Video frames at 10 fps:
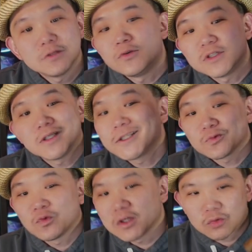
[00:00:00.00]
Was this
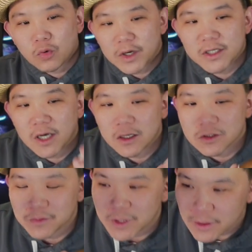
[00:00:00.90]
worth twenty
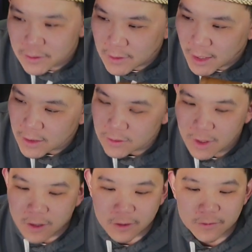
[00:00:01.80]
dollars to me? I don't
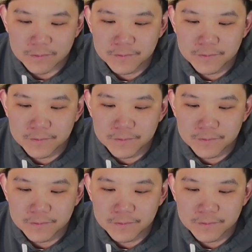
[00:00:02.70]
know.